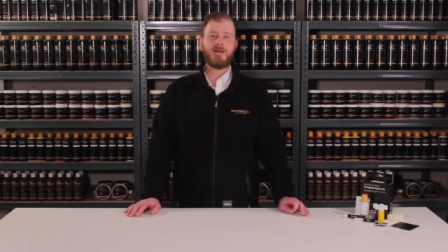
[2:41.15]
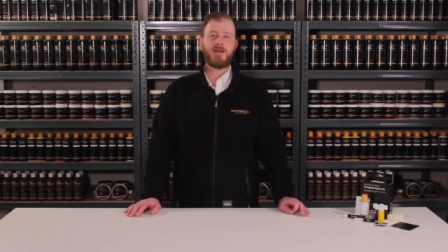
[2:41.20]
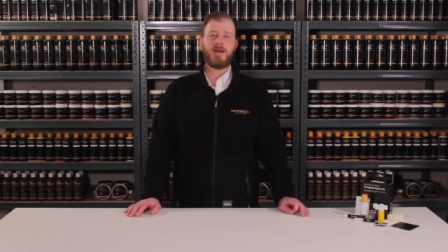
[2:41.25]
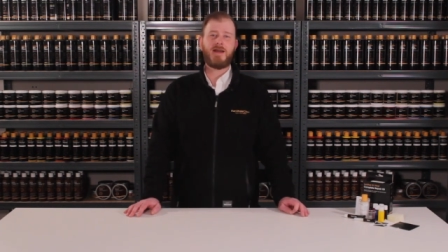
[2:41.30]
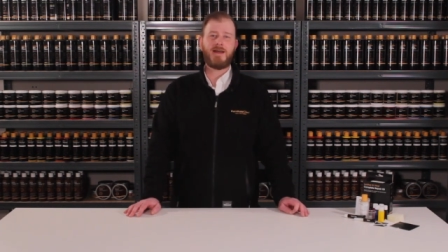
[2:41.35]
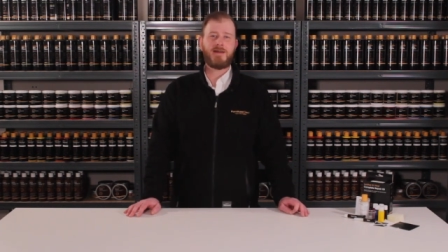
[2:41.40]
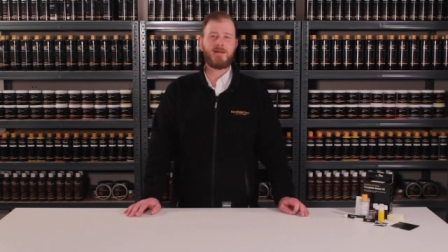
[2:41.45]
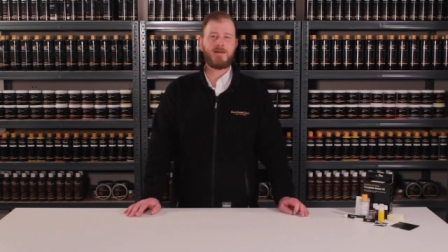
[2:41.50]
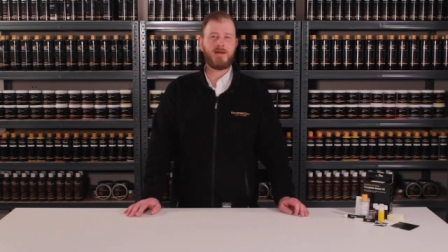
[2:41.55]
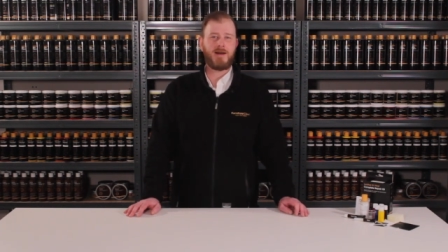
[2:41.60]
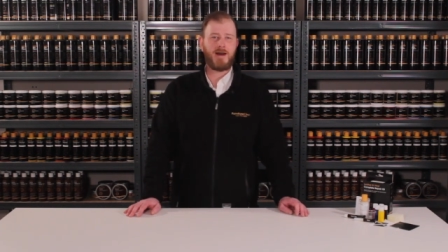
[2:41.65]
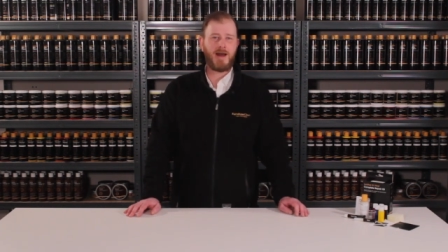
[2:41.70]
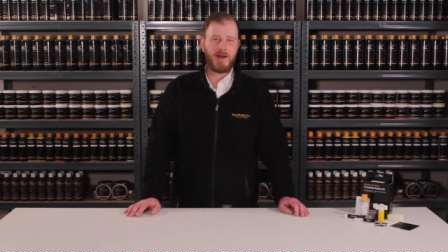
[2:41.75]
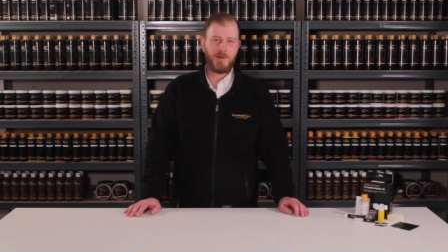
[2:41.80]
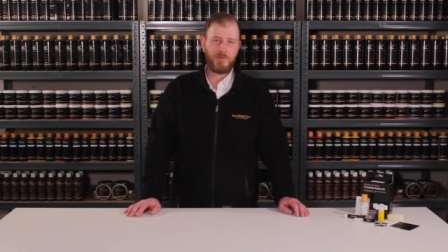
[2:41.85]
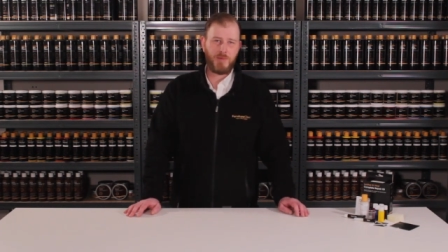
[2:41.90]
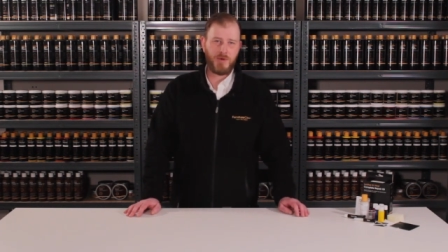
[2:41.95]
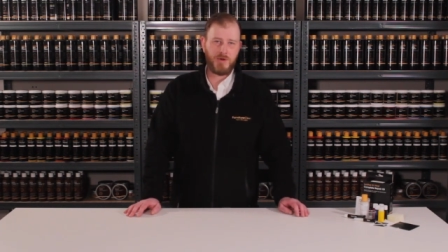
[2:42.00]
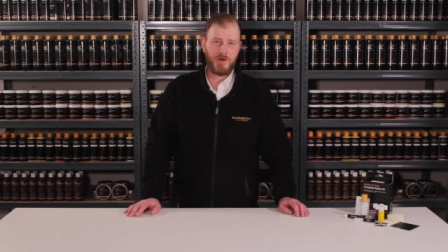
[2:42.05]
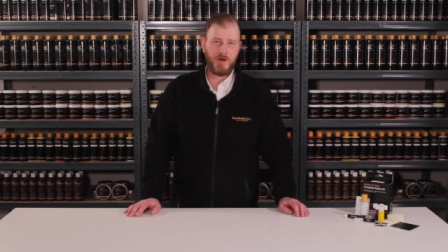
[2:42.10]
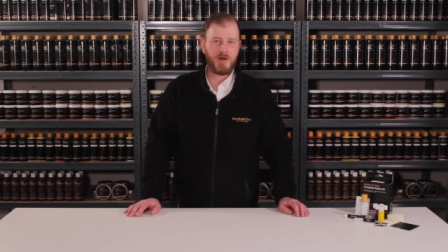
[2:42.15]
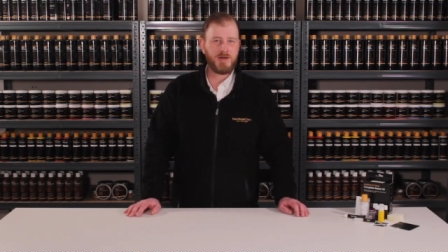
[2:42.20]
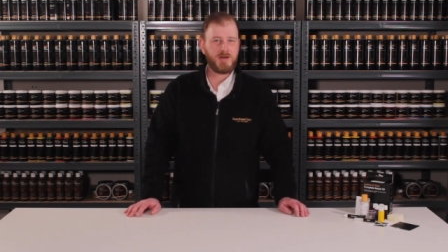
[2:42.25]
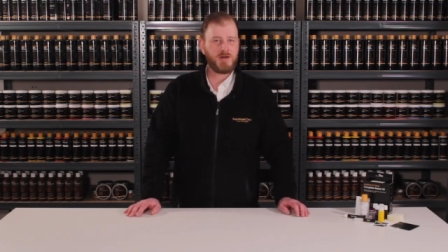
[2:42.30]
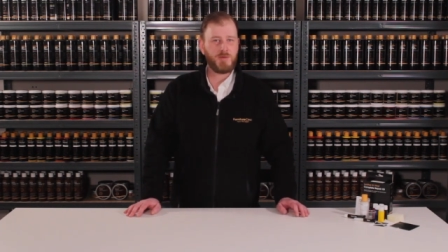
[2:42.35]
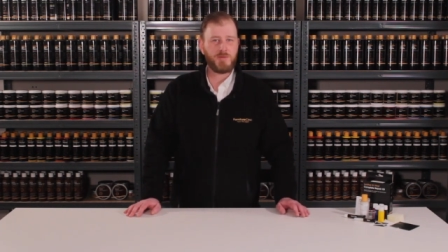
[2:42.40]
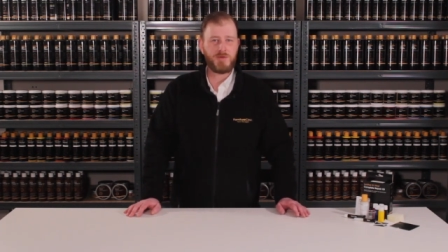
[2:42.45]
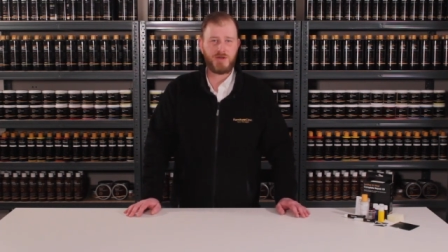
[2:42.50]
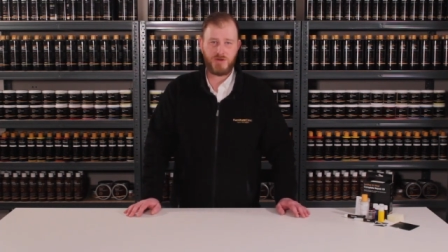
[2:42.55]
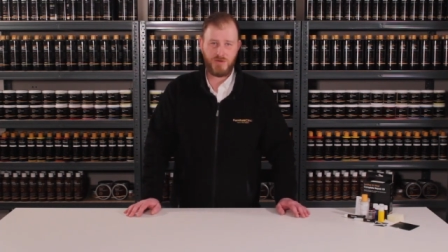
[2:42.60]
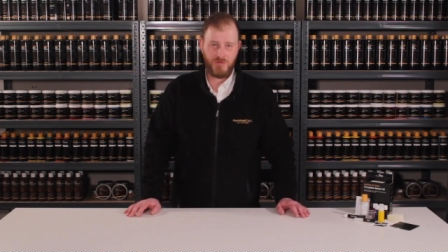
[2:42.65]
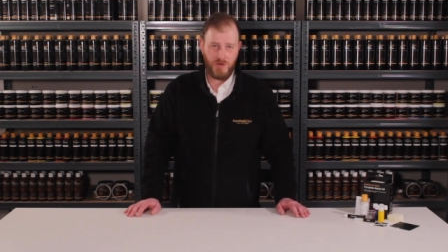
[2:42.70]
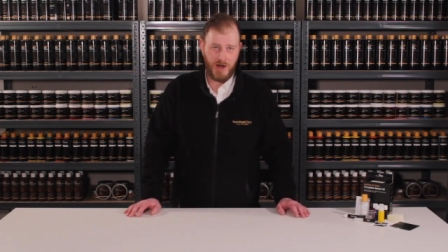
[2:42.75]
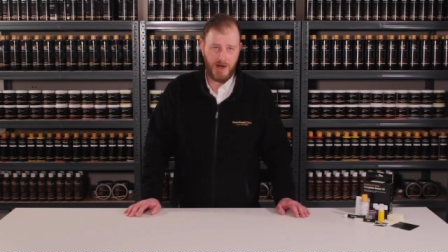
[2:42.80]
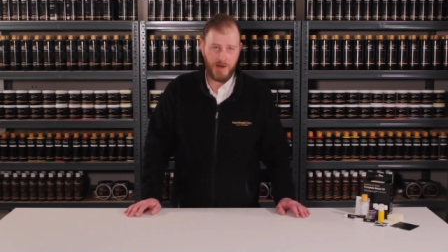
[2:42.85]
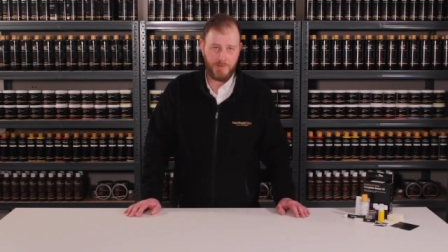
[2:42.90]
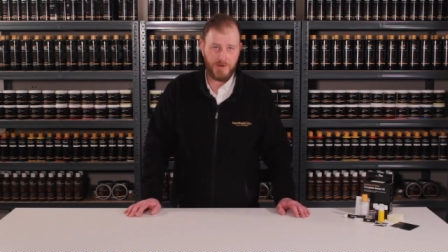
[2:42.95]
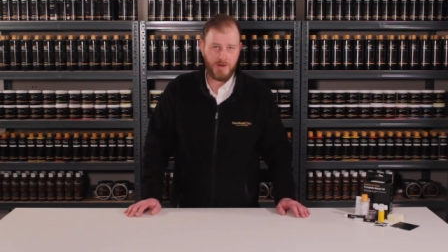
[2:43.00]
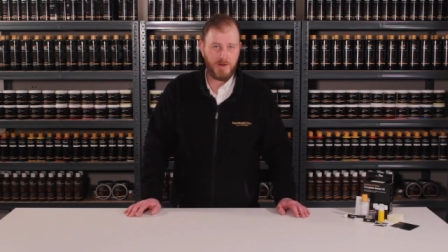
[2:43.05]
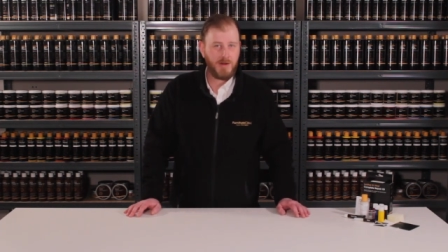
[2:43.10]
to hit the like button and
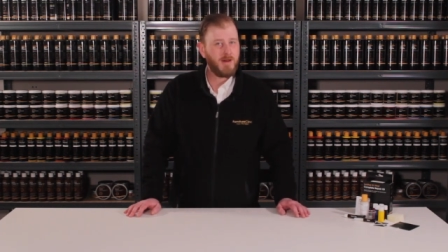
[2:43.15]
subscribe.